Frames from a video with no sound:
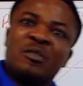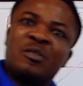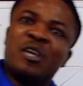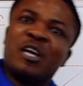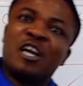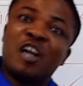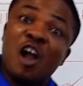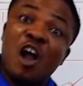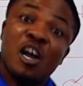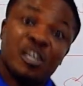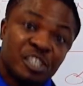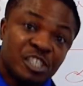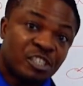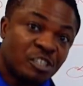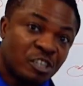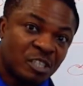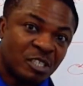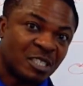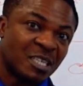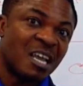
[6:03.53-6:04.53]
the
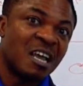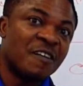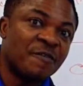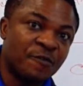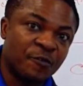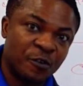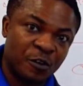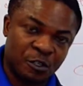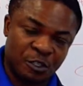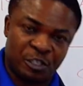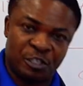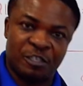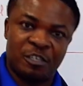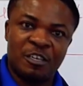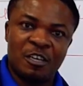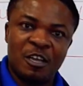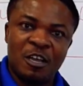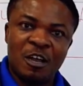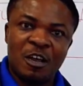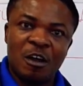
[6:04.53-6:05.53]
conscious effort
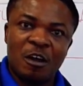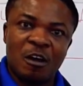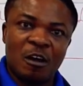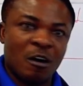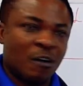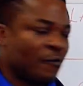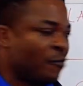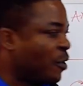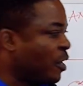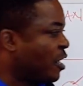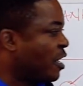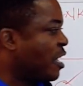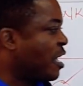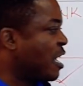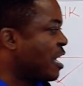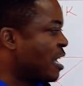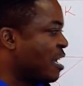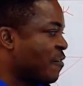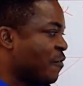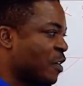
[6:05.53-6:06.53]
of the
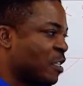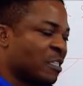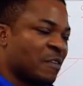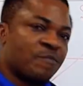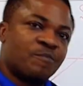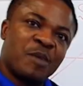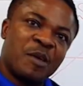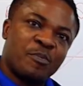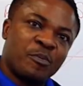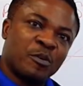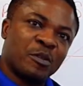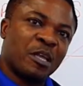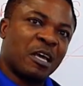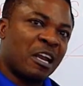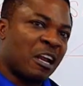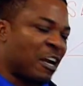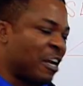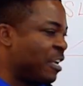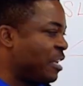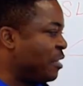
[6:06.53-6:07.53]
caregivers and people that
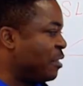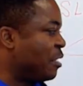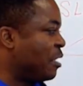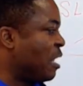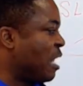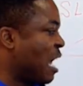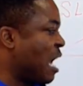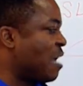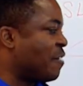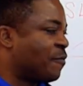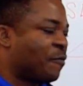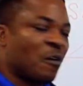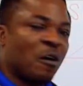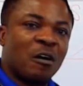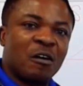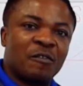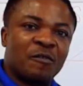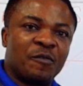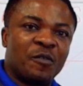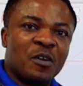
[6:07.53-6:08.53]
are in the life
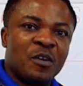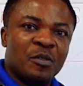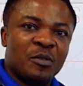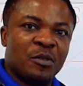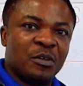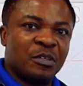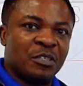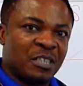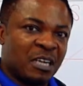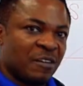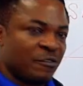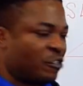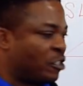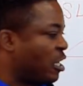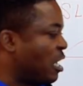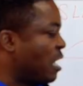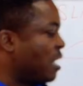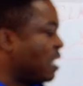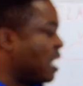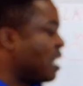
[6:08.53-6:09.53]
of the deaf
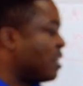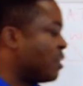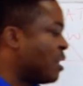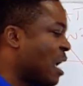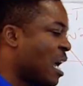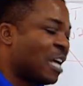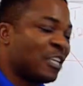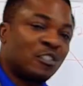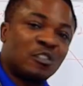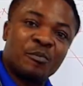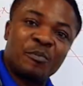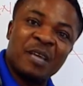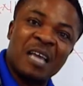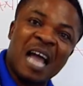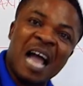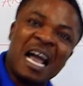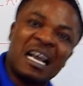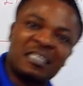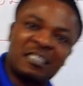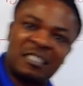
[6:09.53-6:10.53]
child, and there has to be
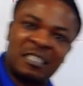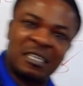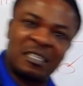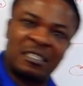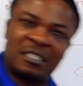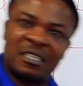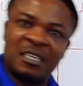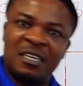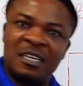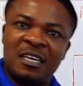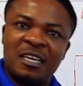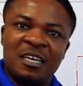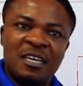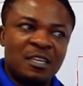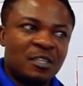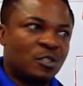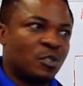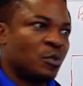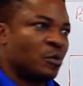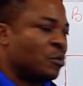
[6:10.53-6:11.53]
access
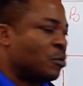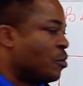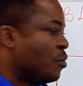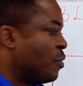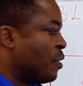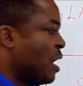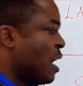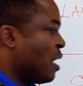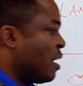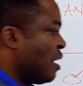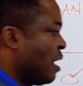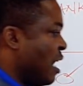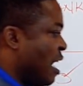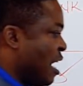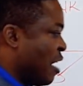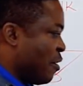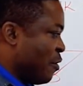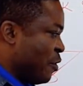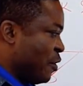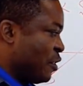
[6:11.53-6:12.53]
to that
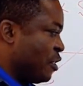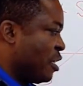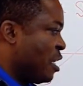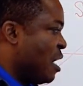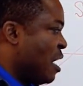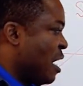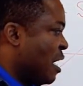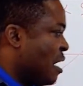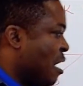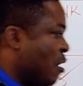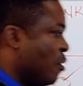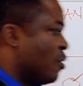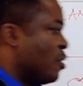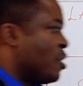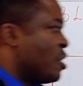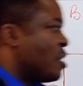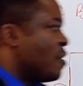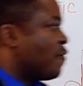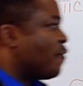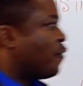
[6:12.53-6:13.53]
language. Now,
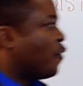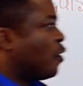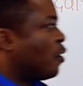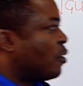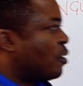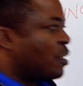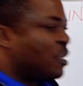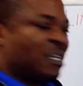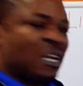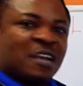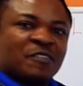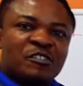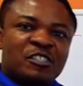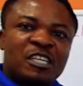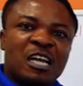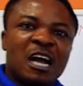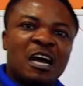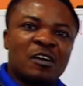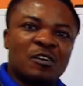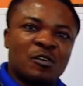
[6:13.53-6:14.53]
for the deaf
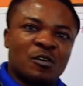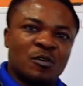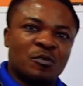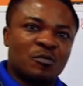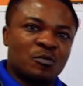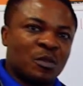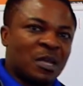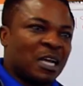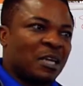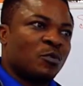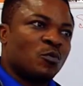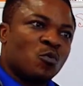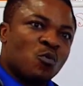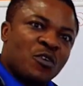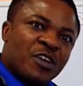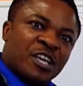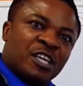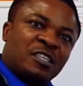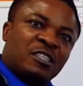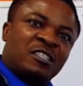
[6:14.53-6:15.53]
child that
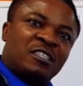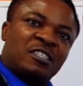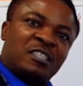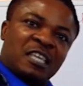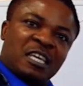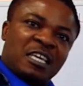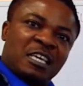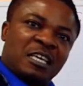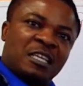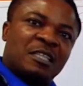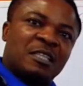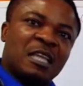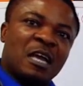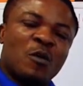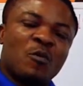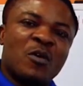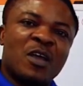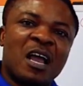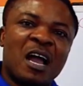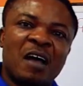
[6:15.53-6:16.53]
we see,
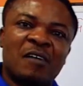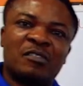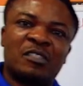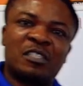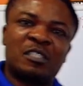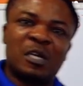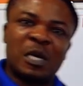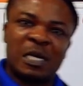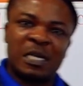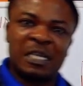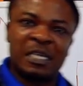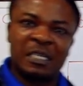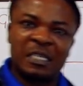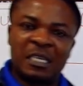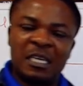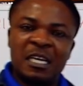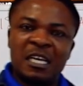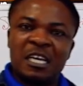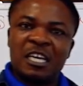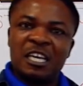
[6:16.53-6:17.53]
that we have studied
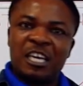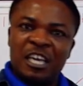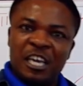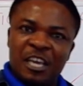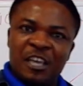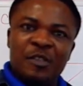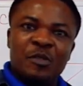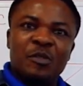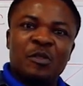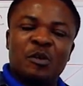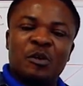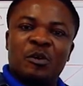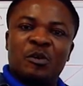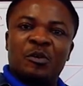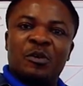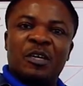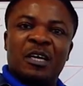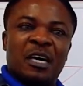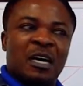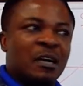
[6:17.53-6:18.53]
in
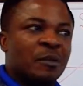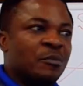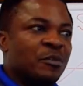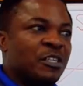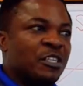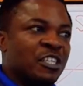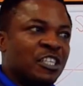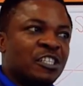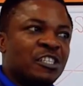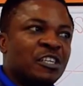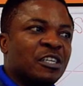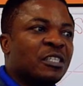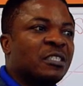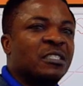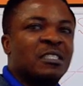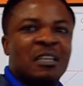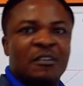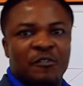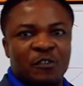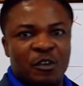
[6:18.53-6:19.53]
the indigenous
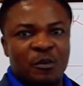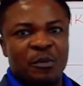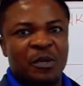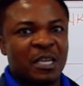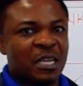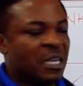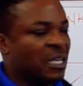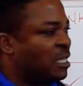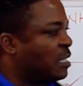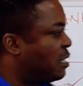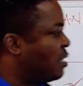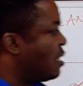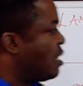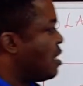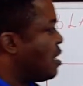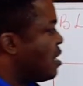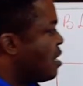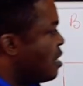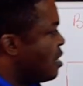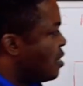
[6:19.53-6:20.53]
deaf communities,
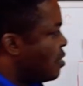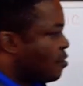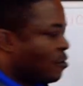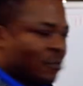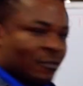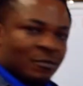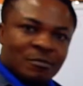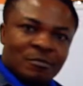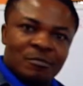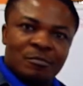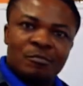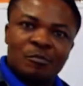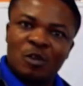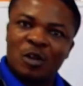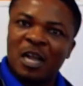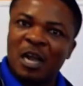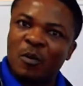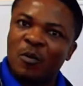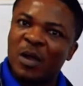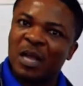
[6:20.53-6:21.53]

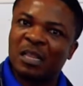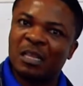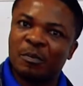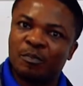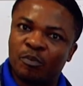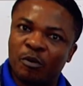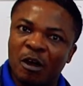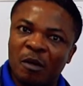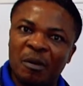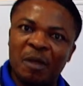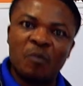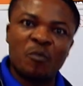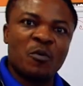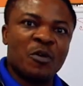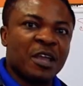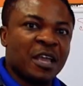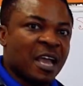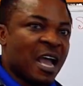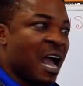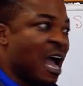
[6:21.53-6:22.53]
look at where the problem
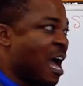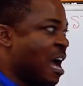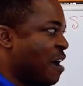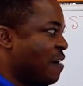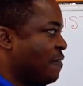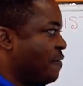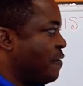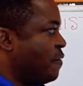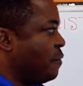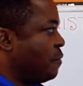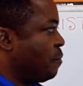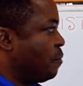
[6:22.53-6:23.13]
we have.